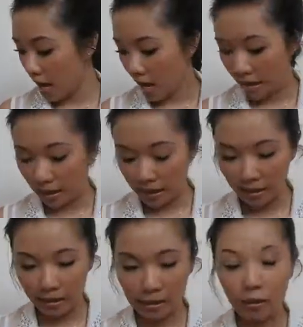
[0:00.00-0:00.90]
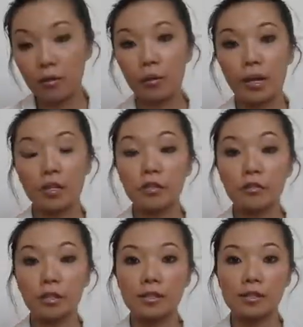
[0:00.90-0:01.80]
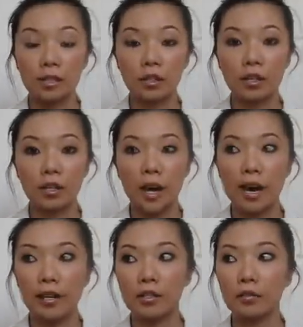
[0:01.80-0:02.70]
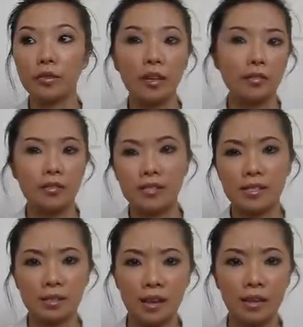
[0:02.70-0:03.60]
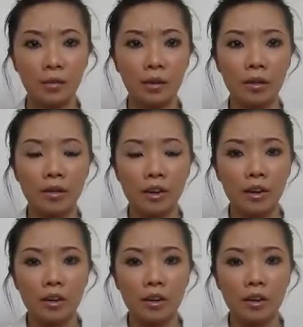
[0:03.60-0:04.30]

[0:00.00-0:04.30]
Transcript: And then what I do for concealer, I don't think I've ever seen anyone